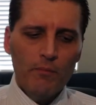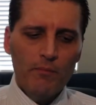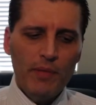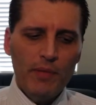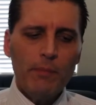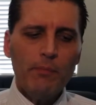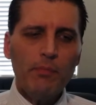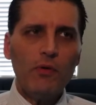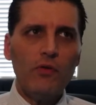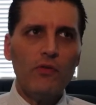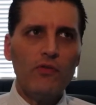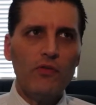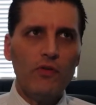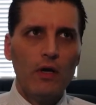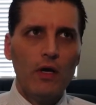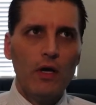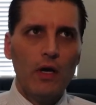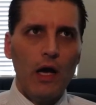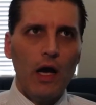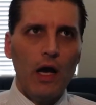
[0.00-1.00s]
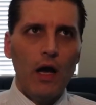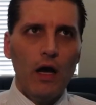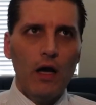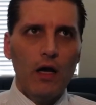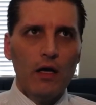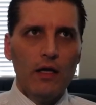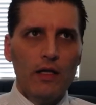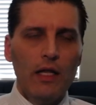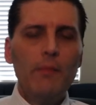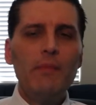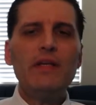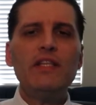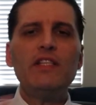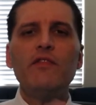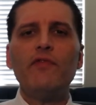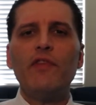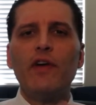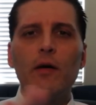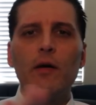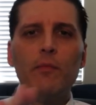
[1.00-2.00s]
People's, let me
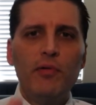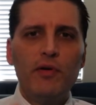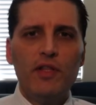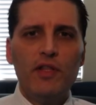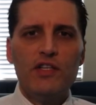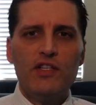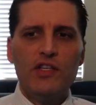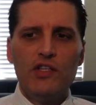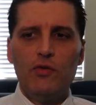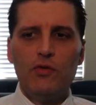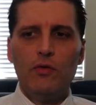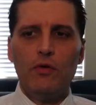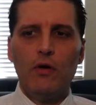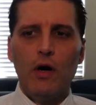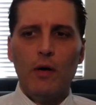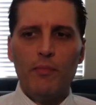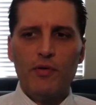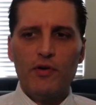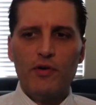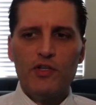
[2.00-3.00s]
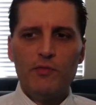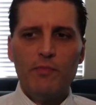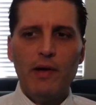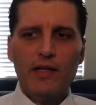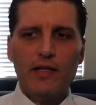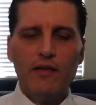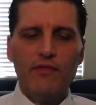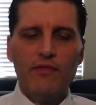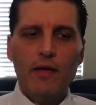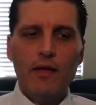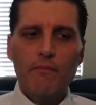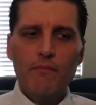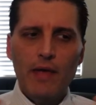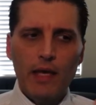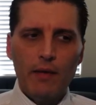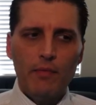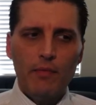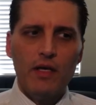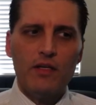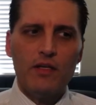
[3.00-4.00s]
see if I could put this into a perspective that
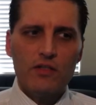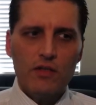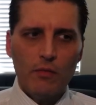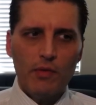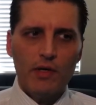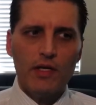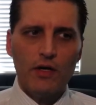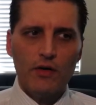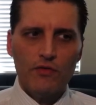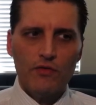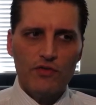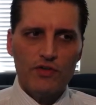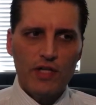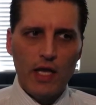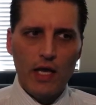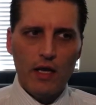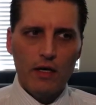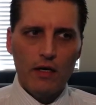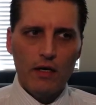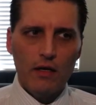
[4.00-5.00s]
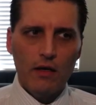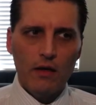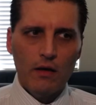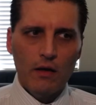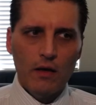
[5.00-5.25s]
maybe some can understand